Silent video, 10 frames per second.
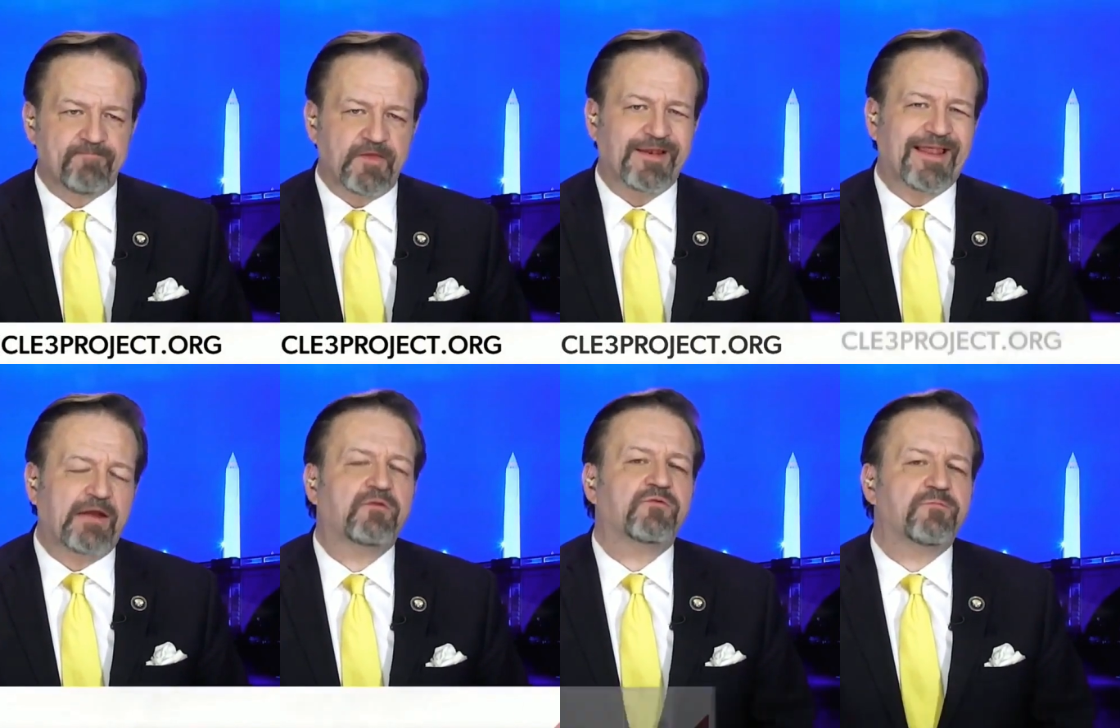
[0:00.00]
The
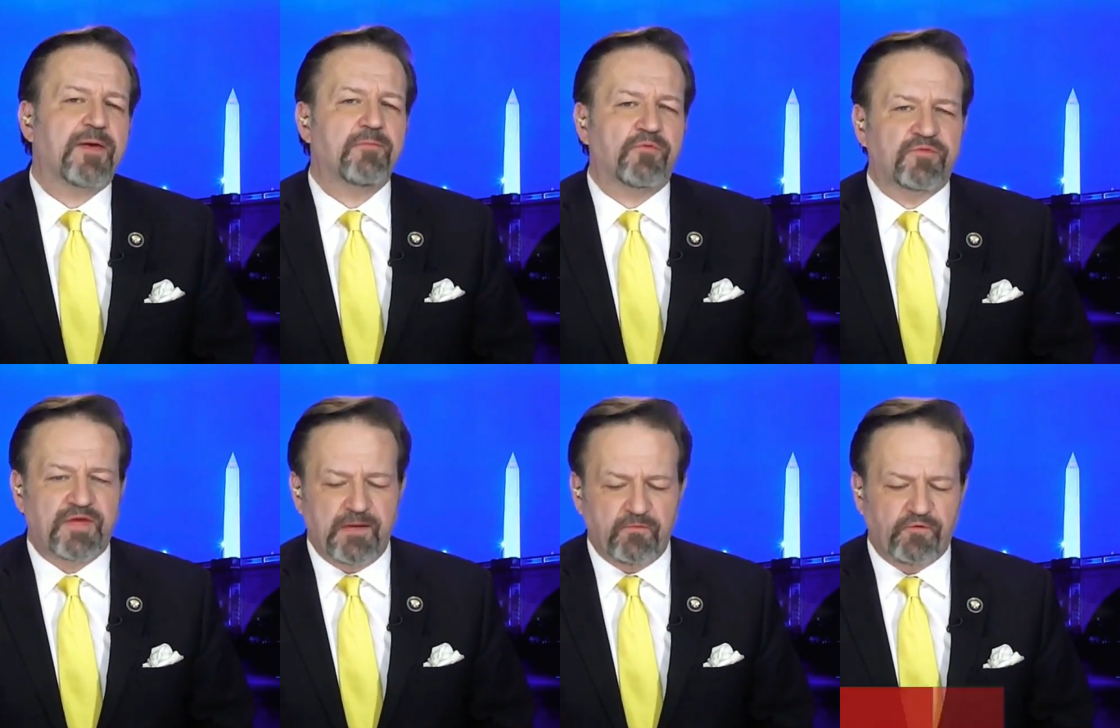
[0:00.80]
latest member of
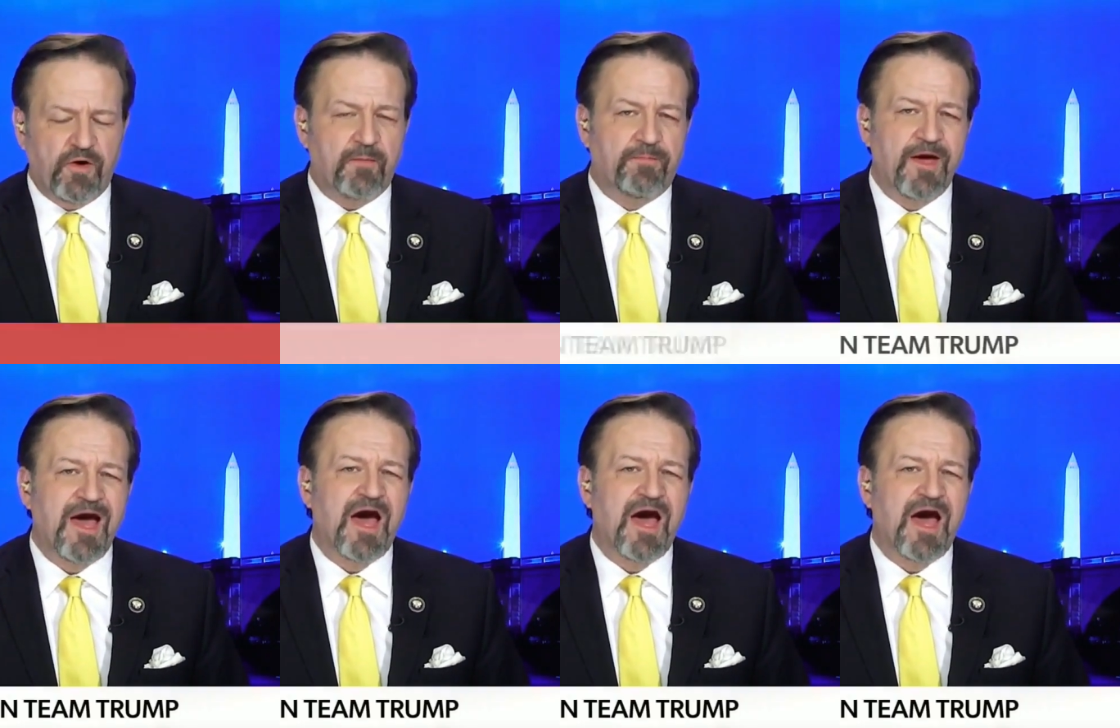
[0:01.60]
Team Trump